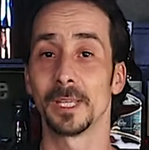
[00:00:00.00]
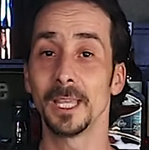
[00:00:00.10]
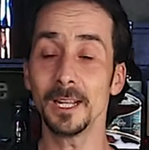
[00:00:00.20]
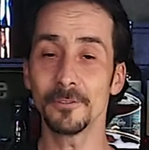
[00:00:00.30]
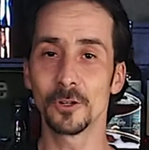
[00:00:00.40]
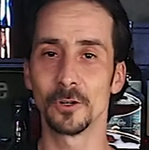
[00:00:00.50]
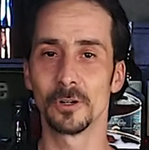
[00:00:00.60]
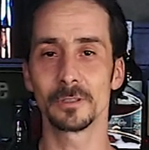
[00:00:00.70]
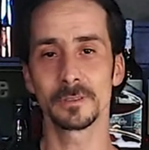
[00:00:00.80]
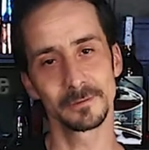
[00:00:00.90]
And of
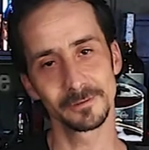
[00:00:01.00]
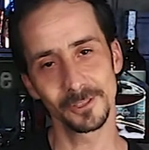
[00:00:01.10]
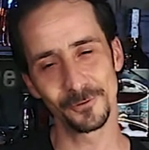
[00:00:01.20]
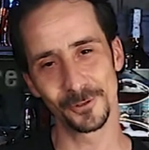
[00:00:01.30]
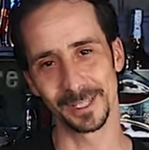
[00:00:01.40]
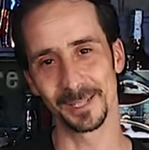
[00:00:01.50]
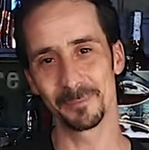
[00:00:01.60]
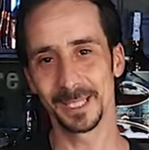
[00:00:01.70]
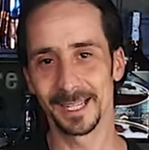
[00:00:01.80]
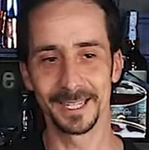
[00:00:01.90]
course, don't forget,
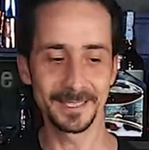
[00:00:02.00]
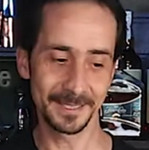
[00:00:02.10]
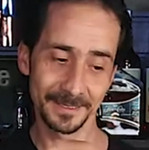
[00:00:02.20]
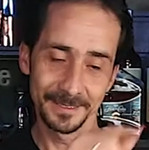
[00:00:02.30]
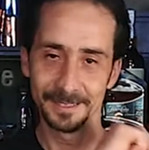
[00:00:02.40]
be nice.